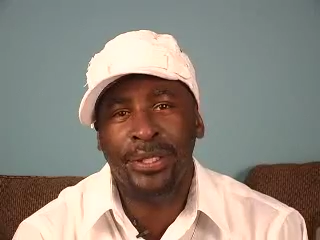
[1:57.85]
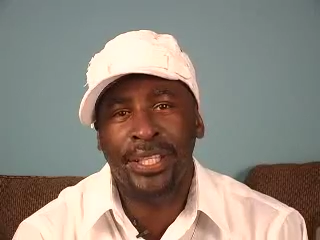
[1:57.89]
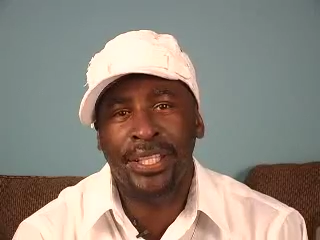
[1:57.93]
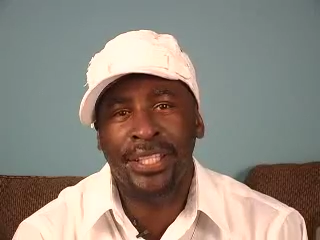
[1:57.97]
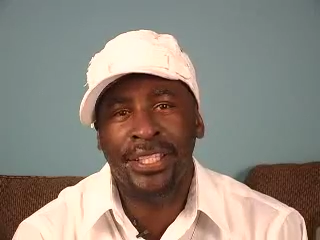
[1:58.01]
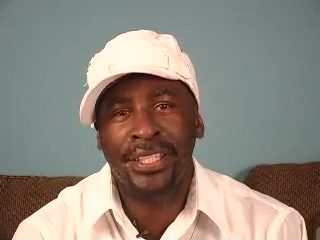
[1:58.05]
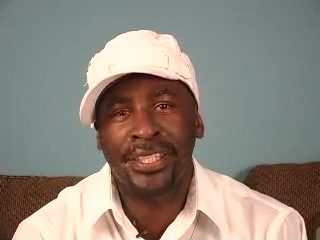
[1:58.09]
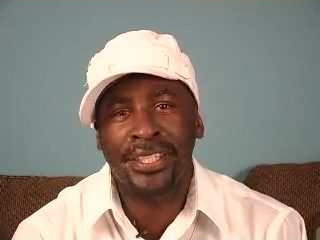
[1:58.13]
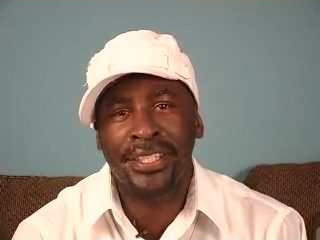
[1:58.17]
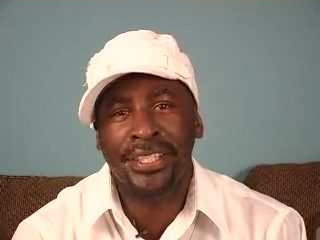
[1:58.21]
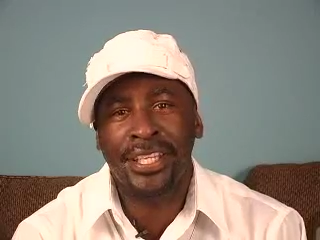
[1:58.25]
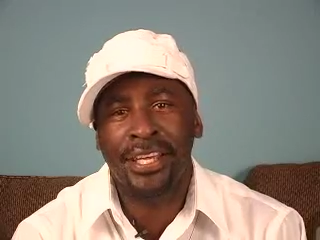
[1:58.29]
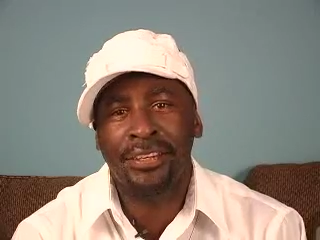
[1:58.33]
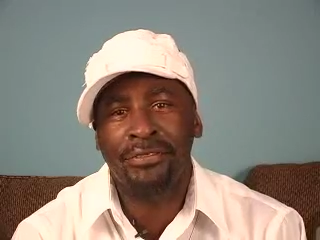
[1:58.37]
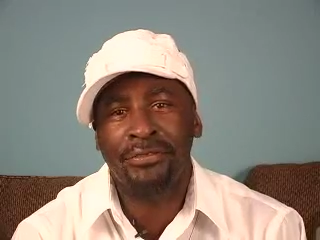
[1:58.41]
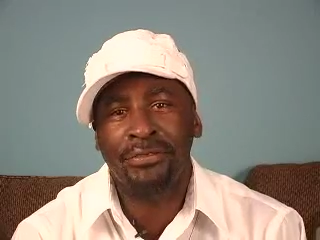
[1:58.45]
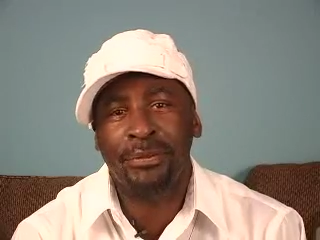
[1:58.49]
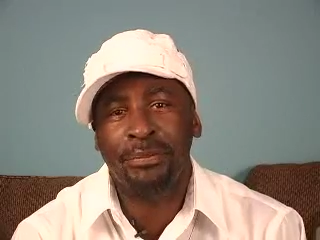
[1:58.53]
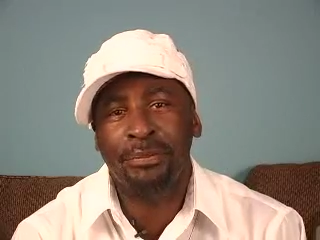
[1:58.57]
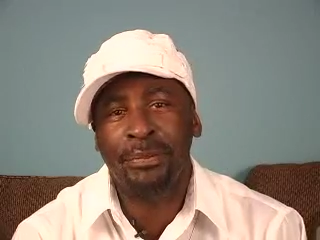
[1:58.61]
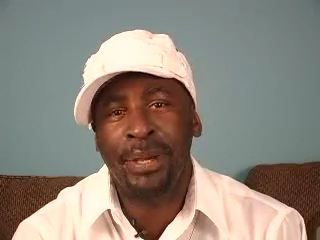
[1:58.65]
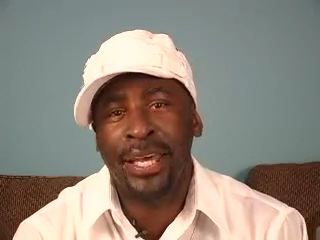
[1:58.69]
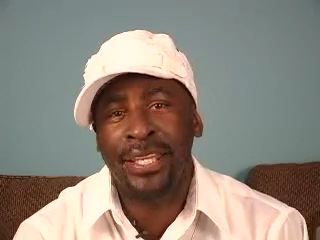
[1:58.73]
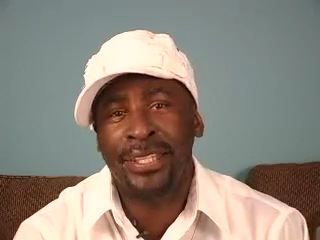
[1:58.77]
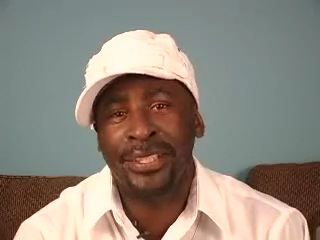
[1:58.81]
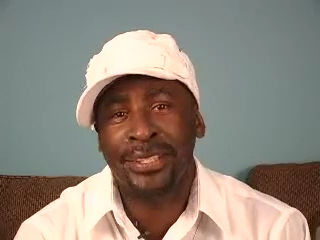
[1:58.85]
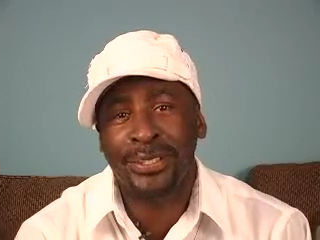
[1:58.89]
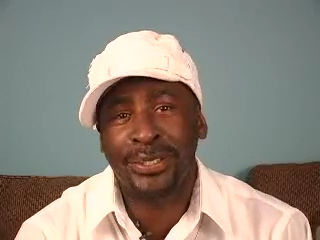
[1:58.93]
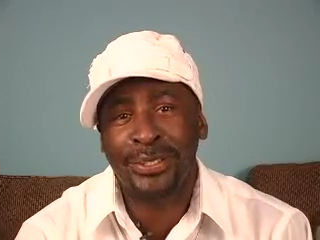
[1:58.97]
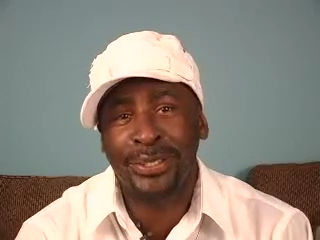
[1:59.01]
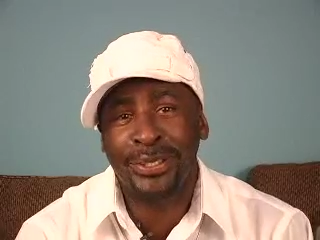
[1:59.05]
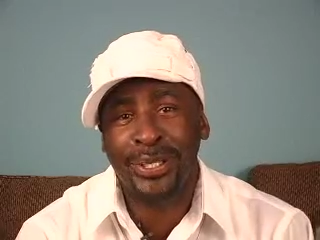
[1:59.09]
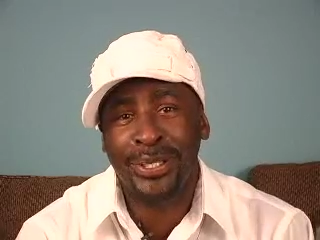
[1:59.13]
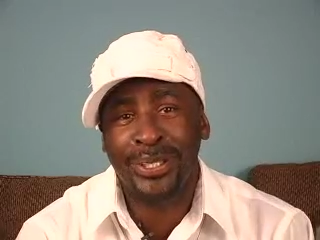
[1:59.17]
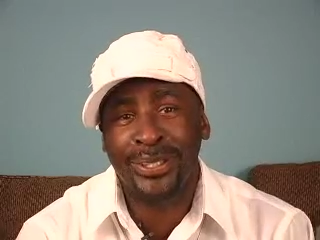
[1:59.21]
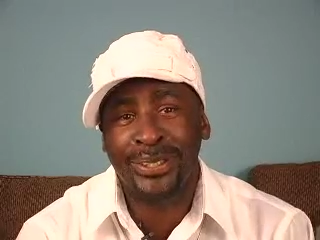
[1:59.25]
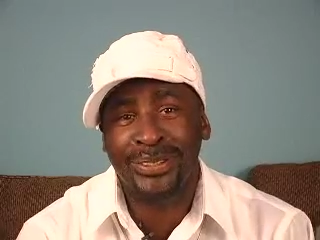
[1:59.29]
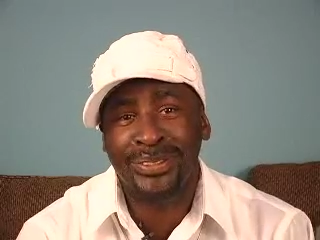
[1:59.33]
then it's not for man to
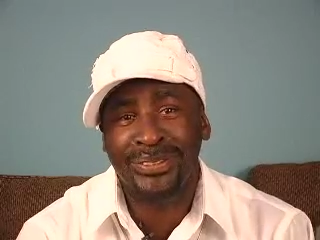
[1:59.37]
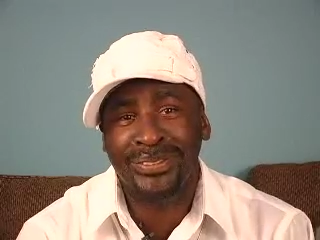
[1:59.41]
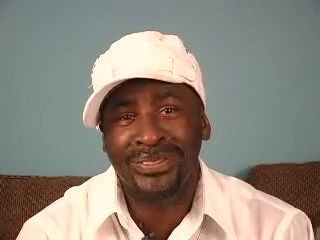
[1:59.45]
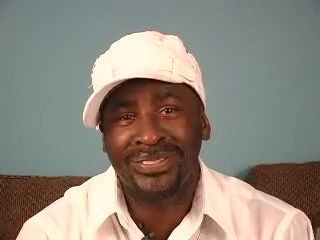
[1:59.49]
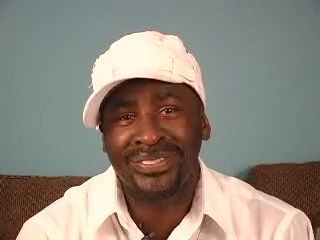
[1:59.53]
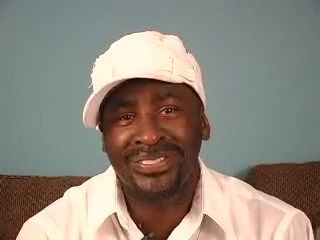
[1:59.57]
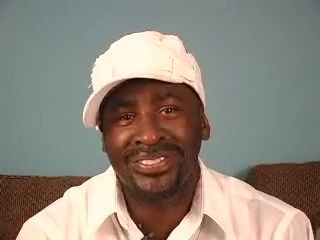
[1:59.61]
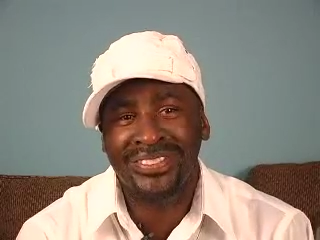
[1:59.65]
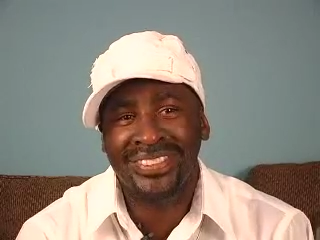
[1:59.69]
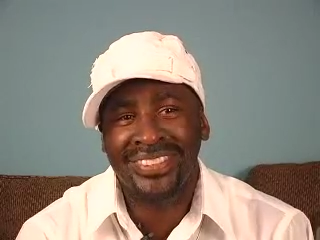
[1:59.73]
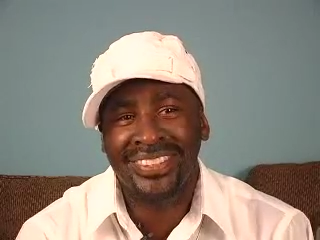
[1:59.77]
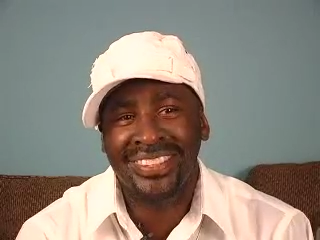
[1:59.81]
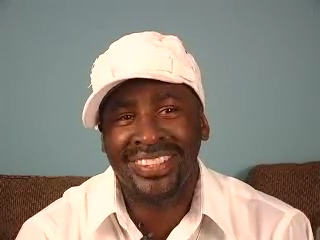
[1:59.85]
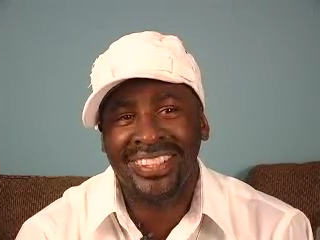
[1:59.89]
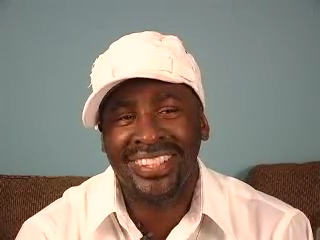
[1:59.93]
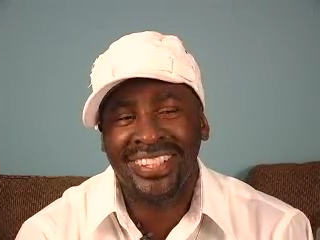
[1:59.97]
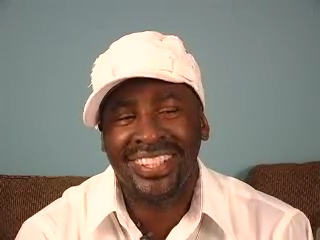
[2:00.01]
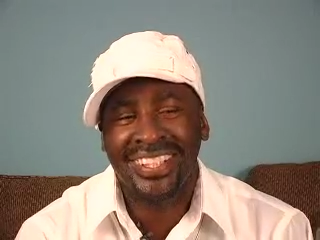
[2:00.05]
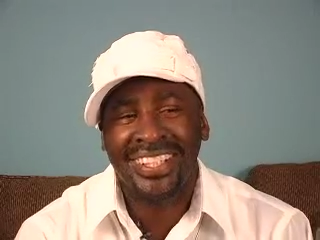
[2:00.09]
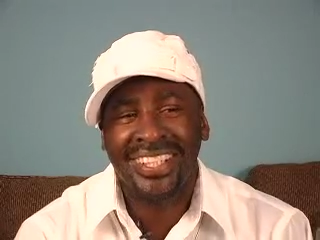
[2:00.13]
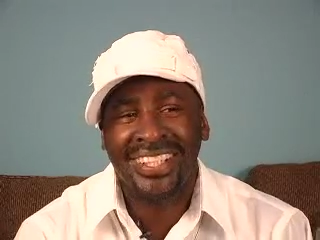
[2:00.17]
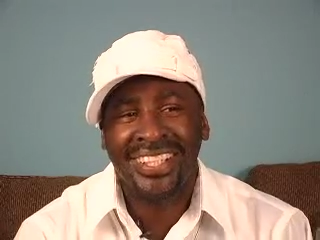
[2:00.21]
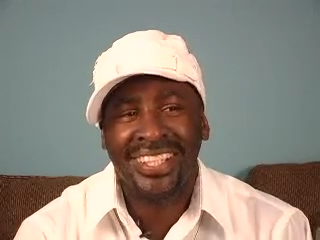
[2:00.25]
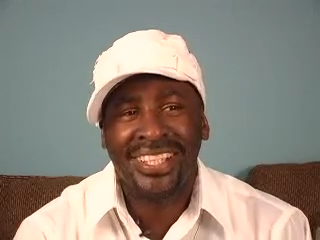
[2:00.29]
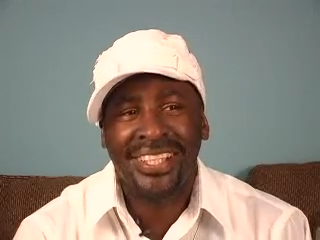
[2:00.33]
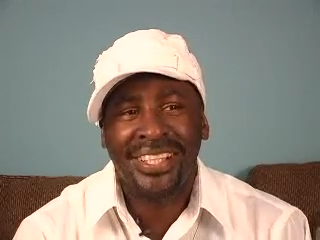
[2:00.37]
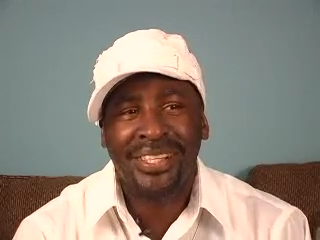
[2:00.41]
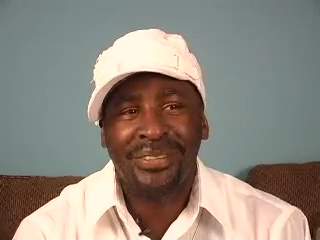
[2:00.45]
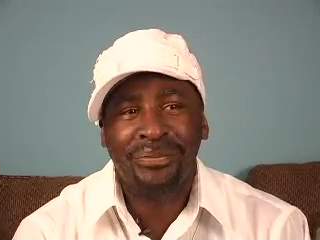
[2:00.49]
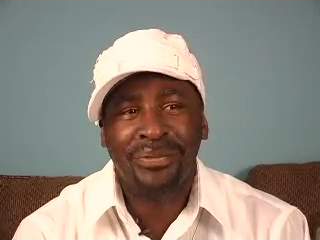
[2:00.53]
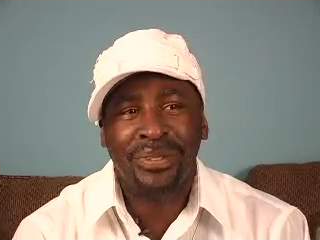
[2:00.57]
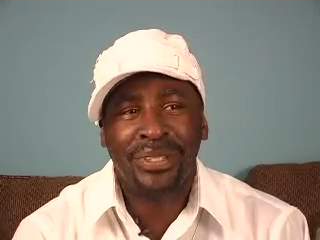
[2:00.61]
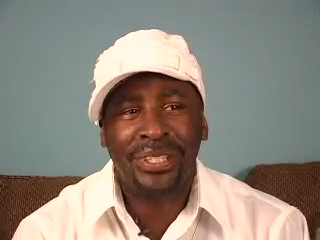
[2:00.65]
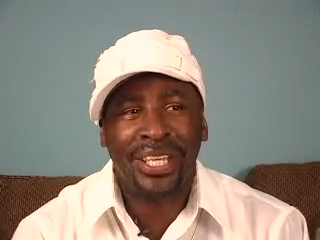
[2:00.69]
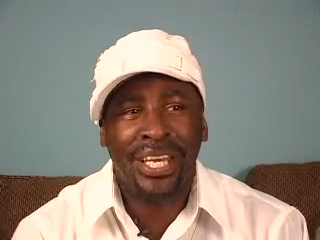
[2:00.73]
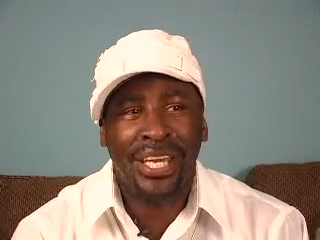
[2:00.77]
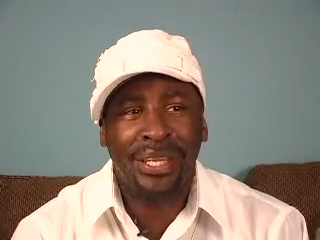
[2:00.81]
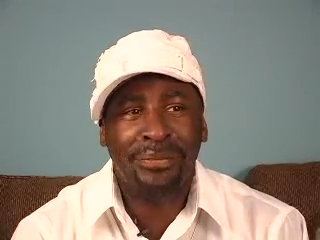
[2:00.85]
know.
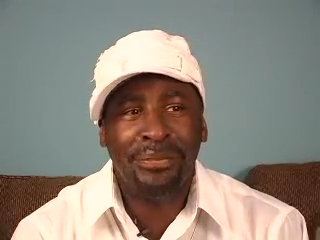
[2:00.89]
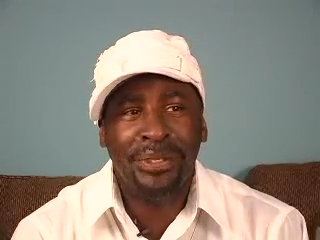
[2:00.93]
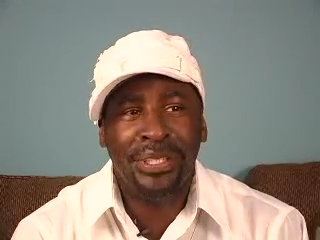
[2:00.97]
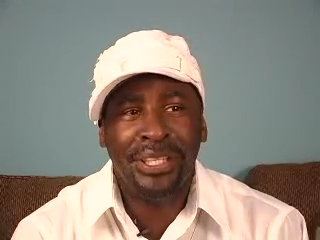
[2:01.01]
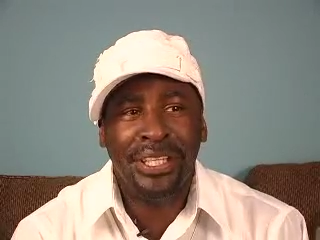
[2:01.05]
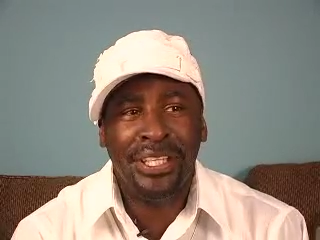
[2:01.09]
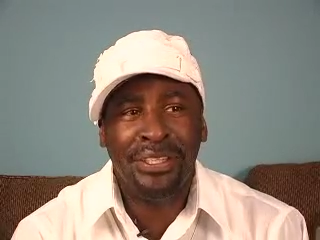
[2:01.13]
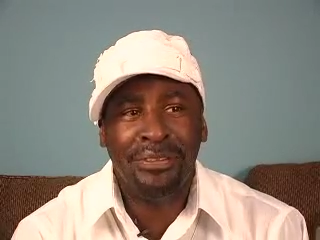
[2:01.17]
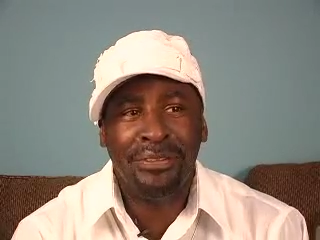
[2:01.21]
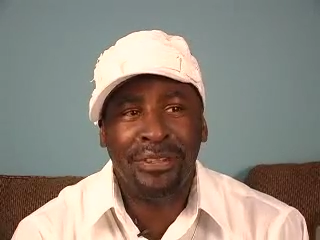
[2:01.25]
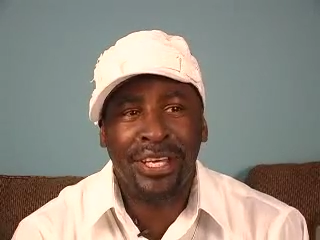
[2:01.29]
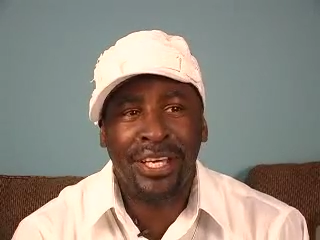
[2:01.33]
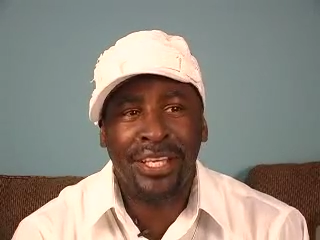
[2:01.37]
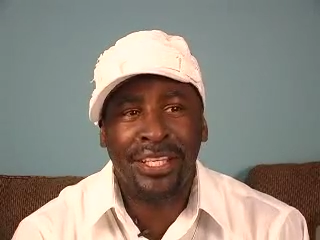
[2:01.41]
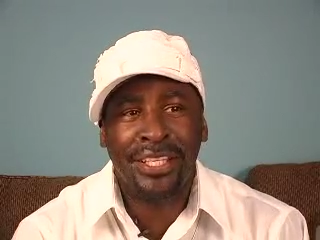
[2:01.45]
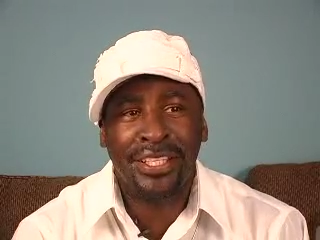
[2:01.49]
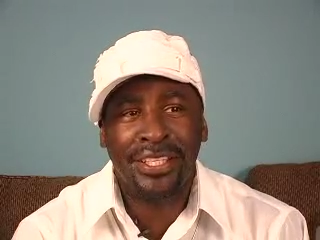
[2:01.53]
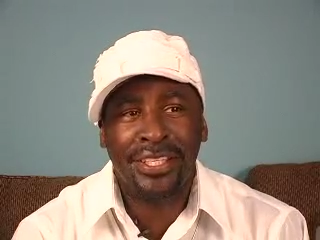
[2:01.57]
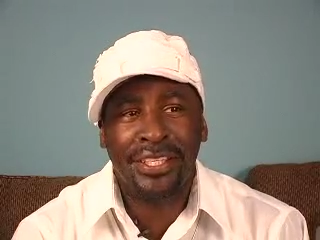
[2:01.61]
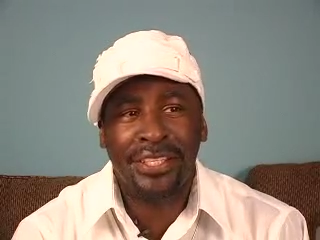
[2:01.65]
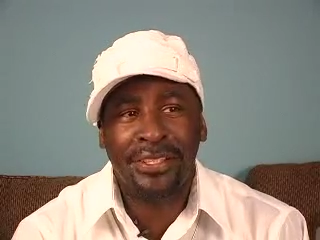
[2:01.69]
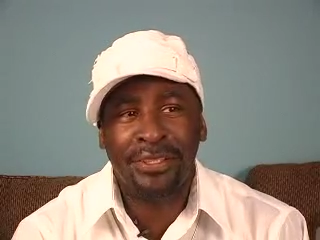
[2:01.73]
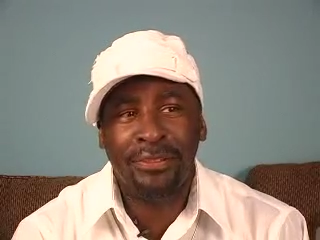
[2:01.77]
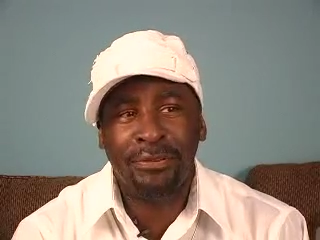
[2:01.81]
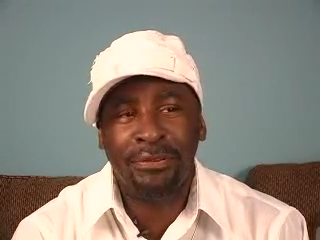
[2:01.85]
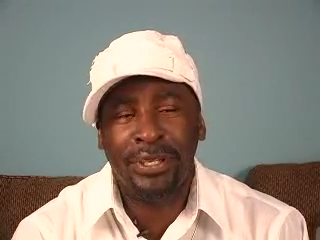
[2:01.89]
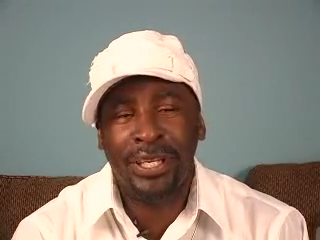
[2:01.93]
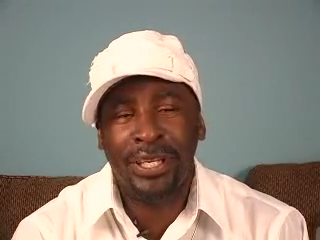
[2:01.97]
But I believe that the